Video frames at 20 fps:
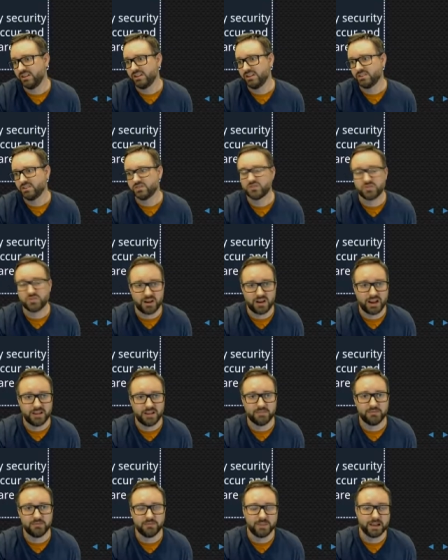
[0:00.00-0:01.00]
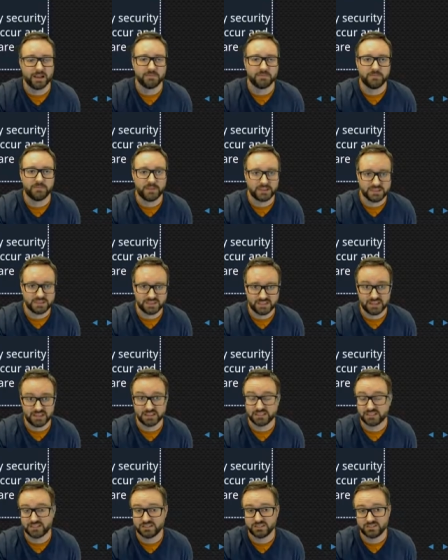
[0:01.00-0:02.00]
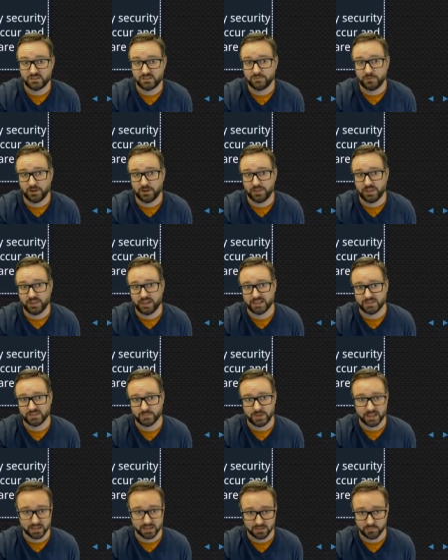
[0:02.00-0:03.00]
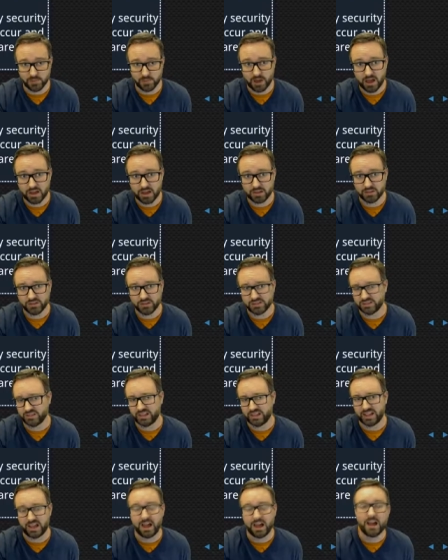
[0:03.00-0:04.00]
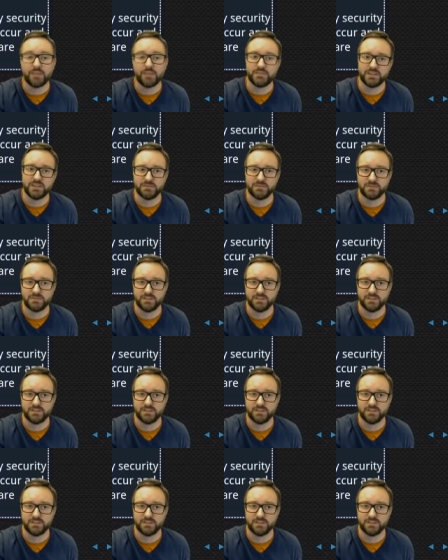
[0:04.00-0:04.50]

try and like fuzz test software that has been compiled. So like after you've